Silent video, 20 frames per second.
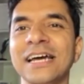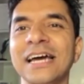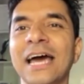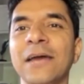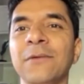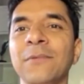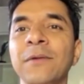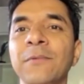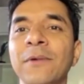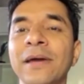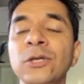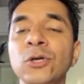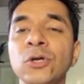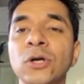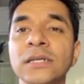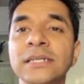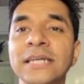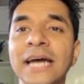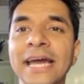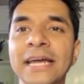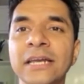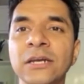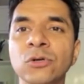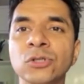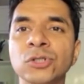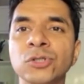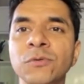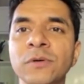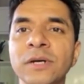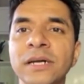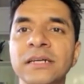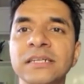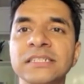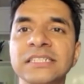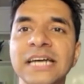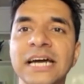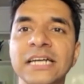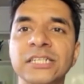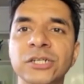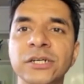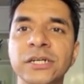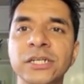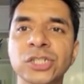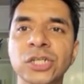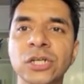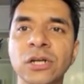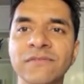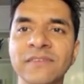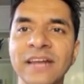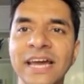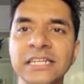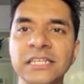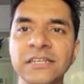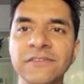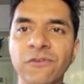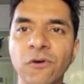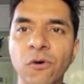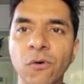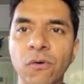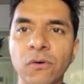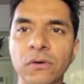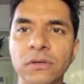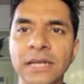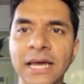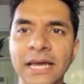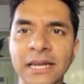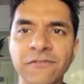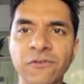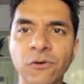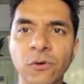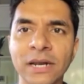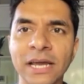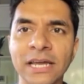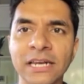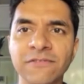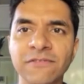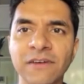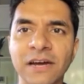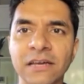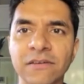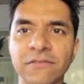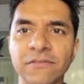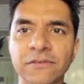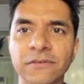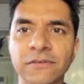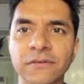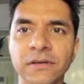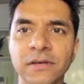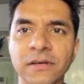And when you got diagnosed, you were at a saturation of 94, 95.